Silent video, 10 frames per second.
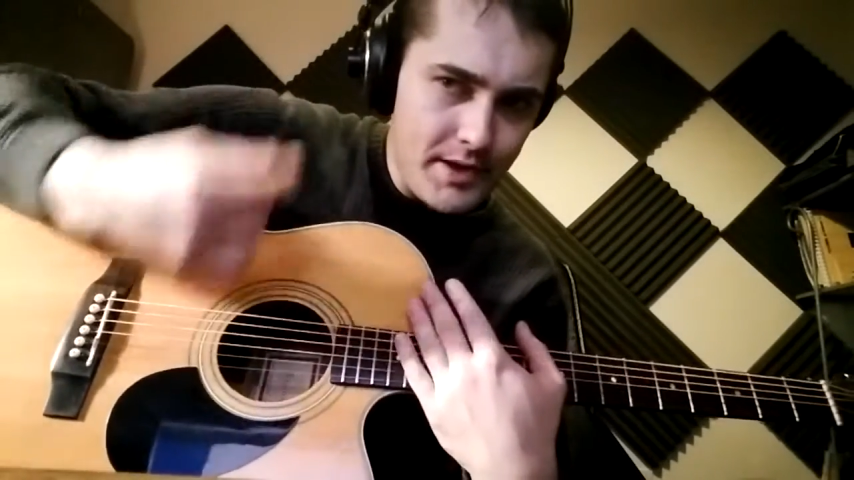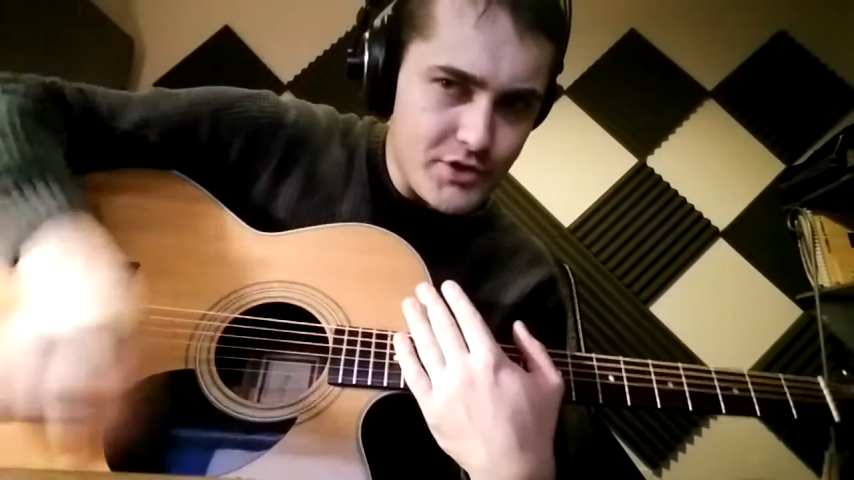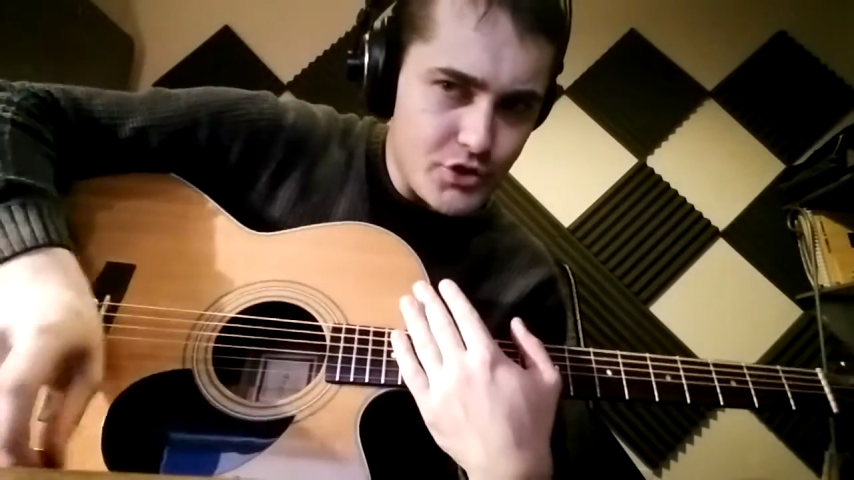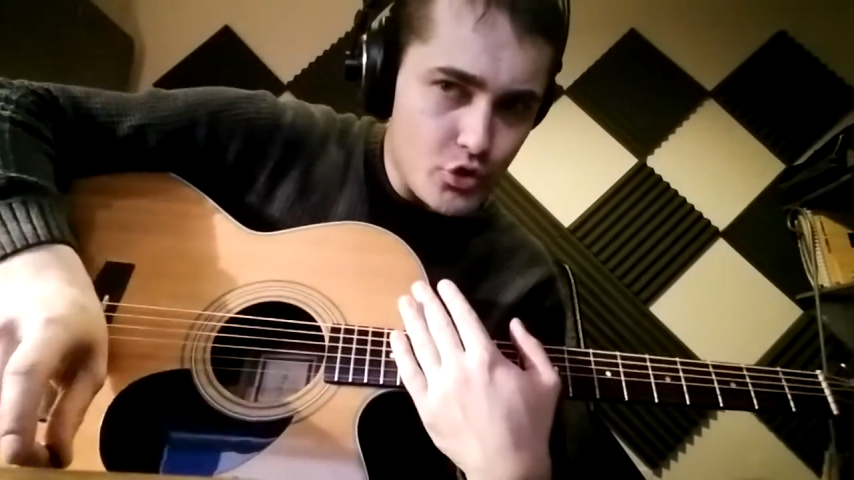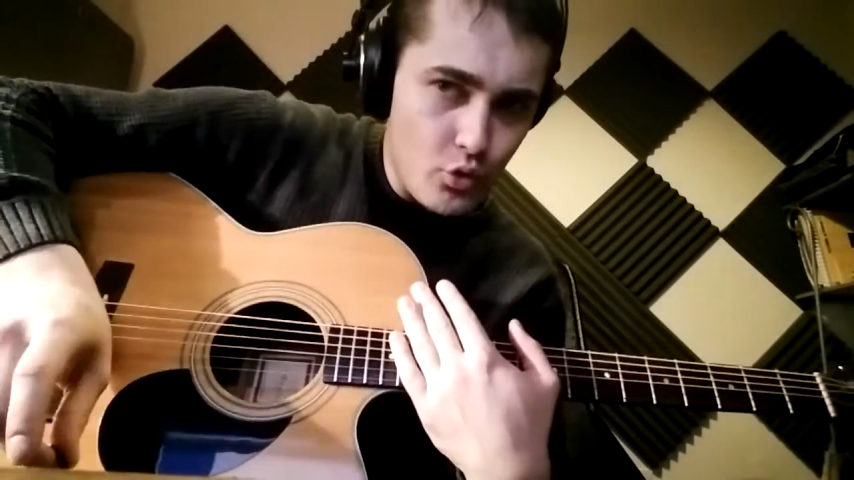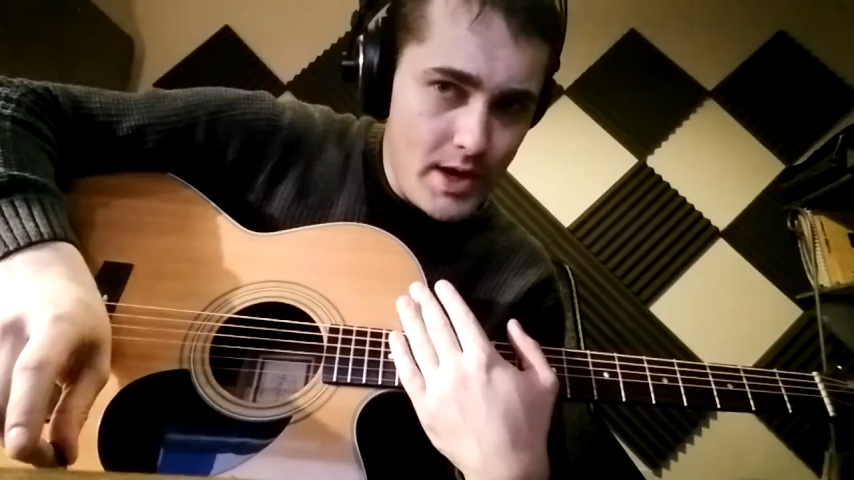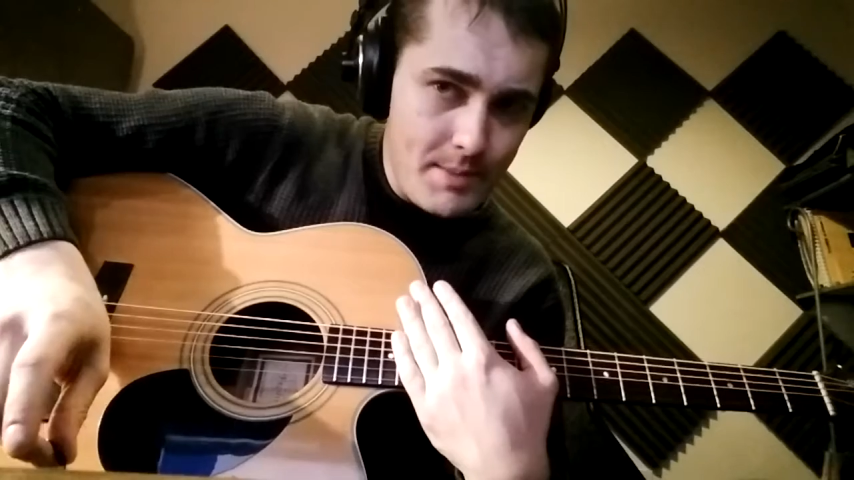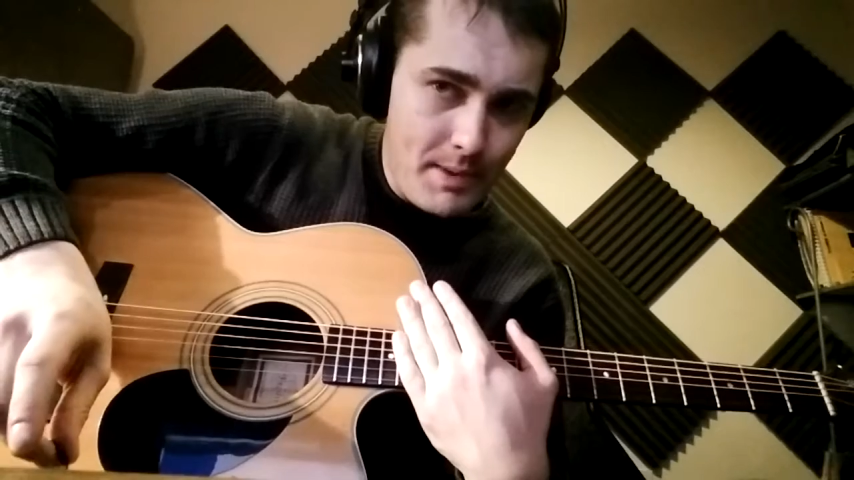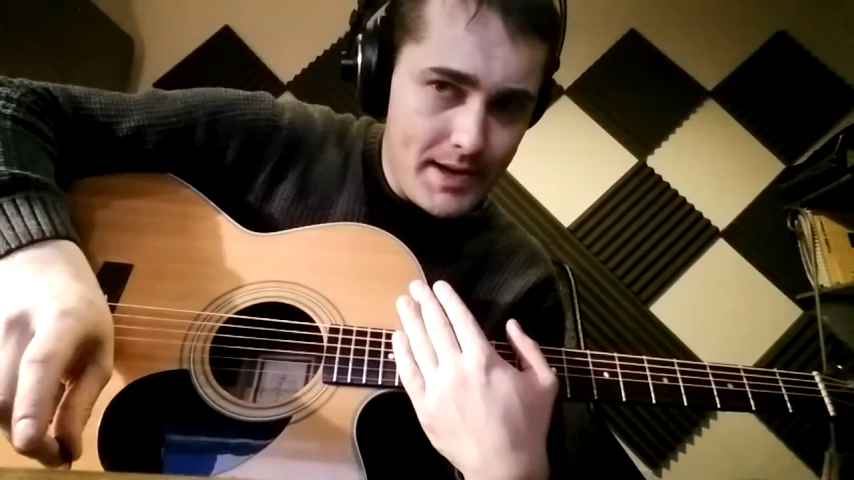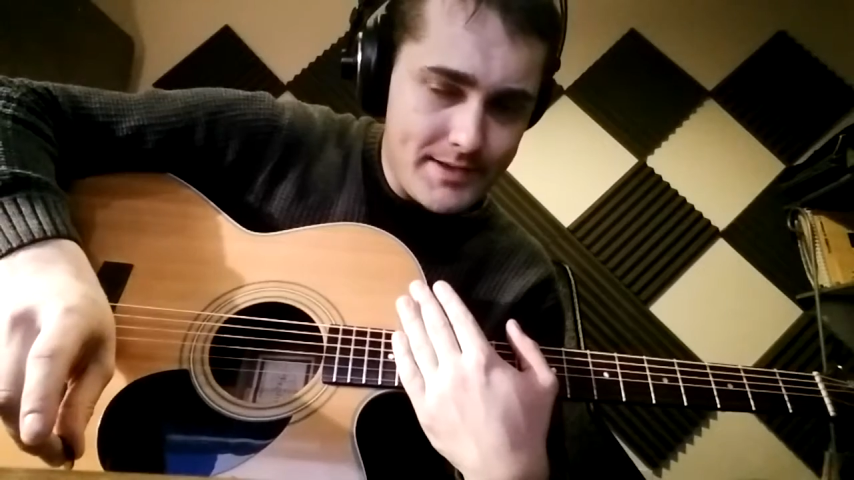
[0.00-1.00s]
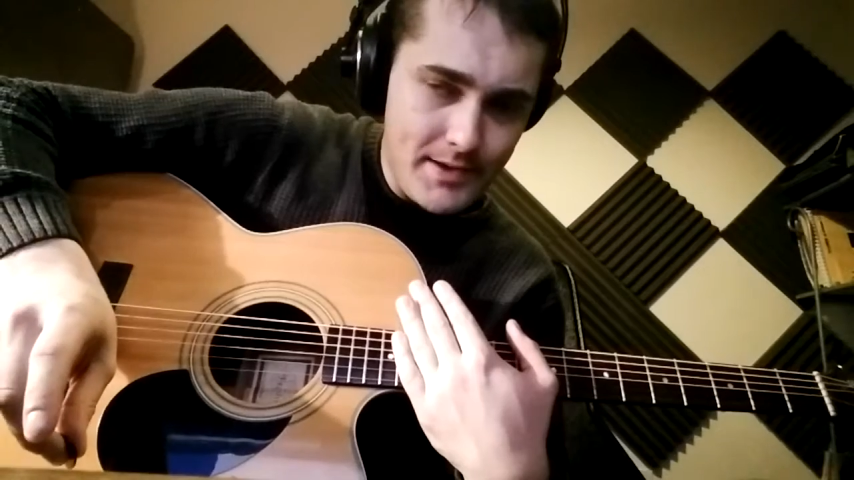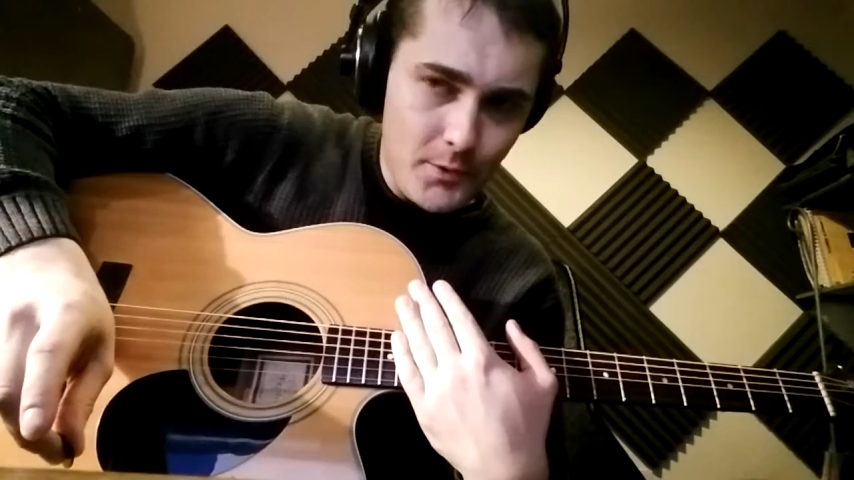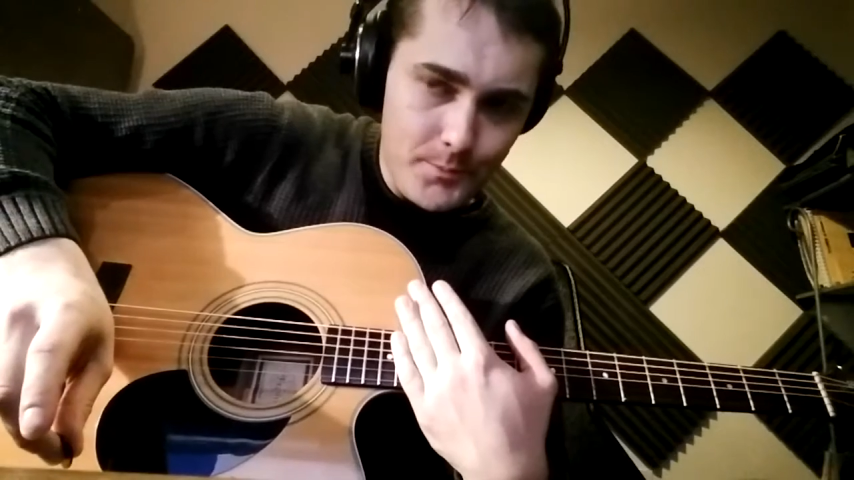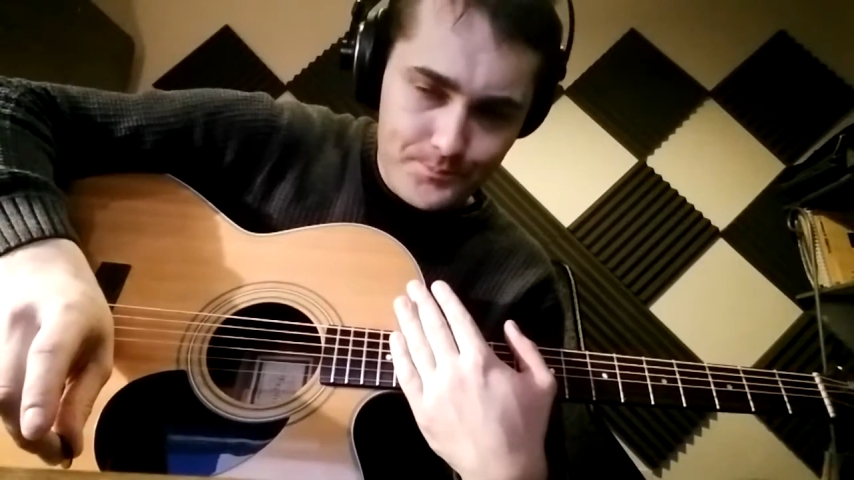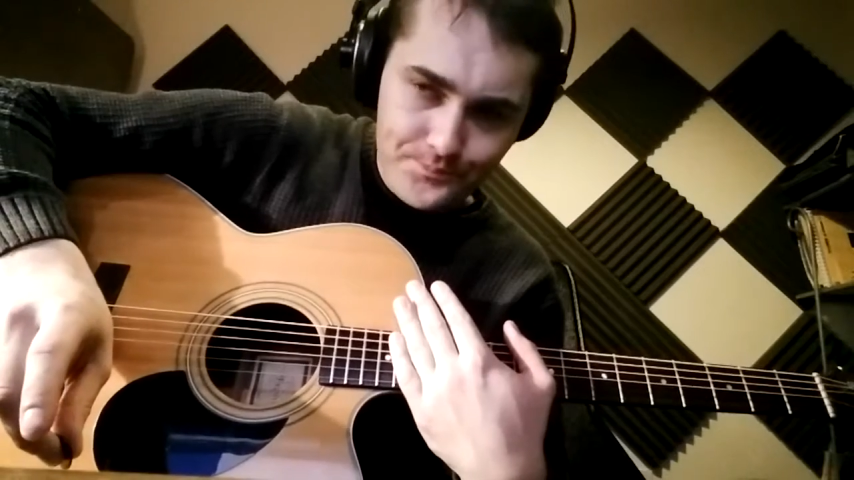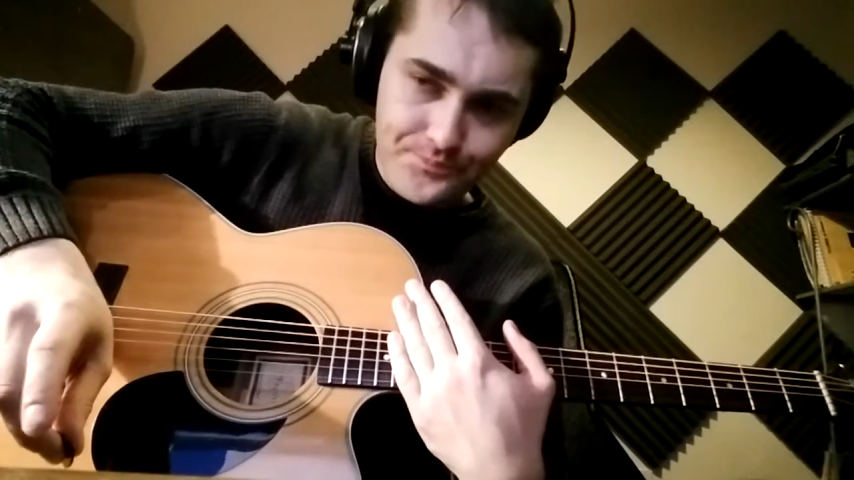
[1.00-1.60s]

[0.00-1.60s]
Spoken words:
and straight back down.